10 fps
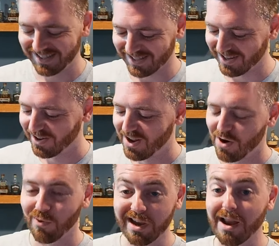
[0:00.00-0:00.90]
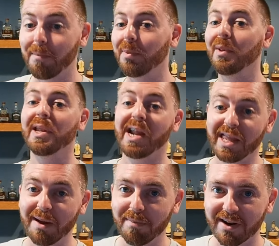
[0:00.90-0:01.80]
so we got to pull it out of
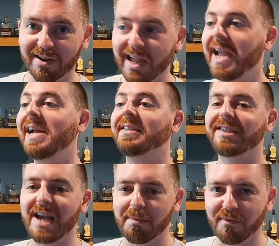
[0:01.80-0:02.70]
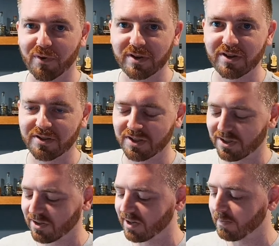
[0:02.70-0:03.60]
that barrel ASAP before it turns to
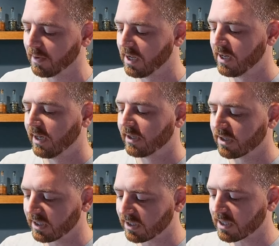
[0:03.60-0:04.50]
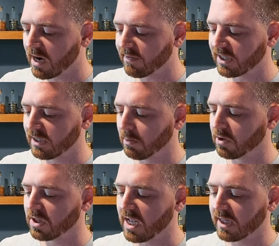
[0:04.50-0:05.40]
syrup. So this is kind of a
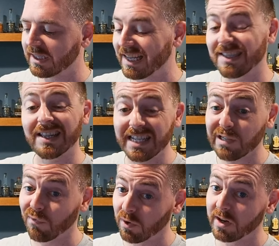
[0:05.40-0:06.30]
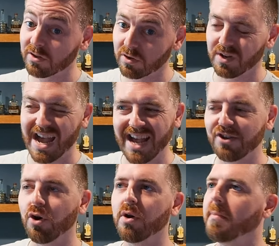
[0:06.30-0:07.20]
similar thing. They say it's at least four years old. I
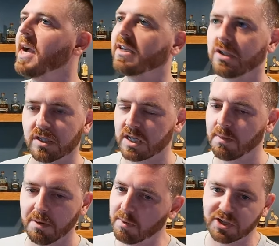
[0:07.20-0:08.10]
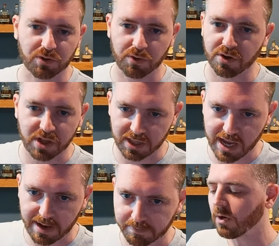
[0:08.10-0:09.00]
don't imagine it's going to be much older than
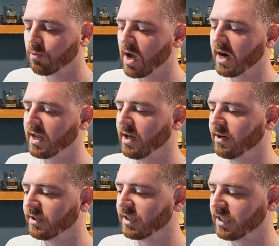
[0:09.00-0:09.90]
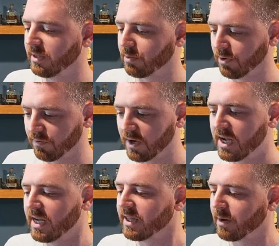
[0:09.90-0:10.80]
that. Right at 116 proof,
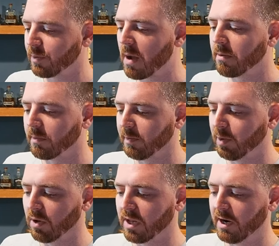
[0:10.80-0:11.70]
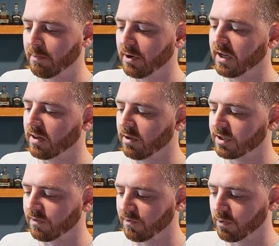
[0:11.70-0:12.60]
they're probably pulling it pretty
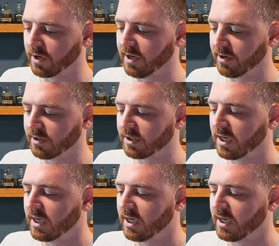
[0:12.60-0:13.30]
close to four years.